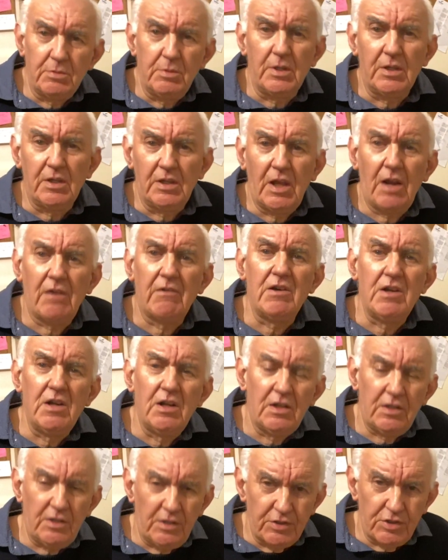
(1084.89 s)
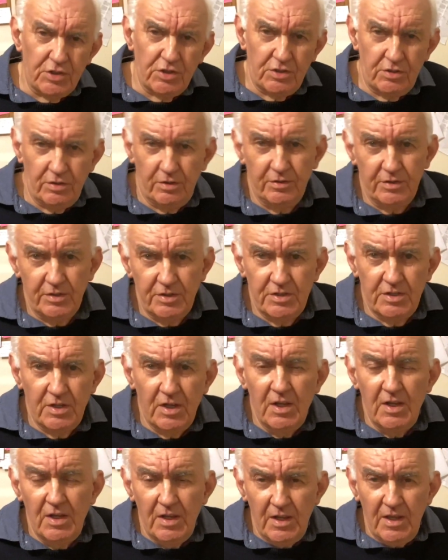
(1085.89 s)
We carry large stocks
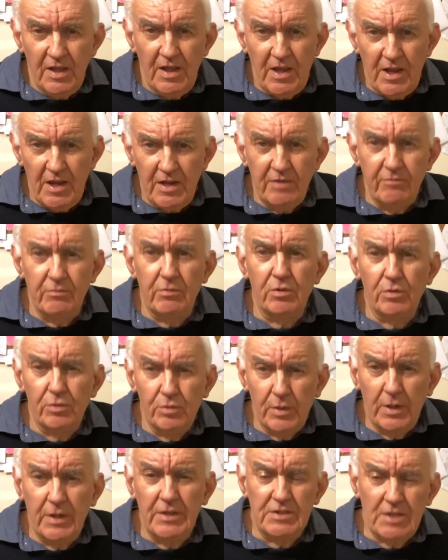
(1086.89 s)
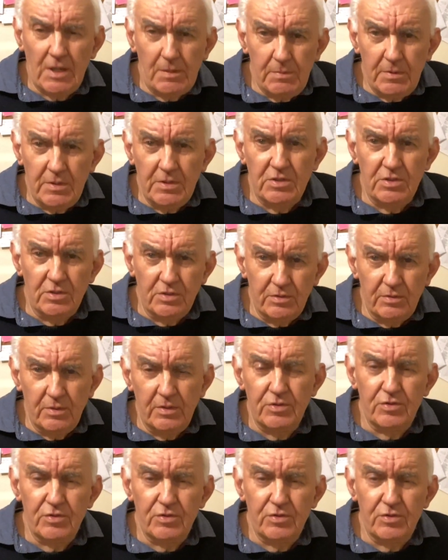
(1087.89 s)
and we're always happy to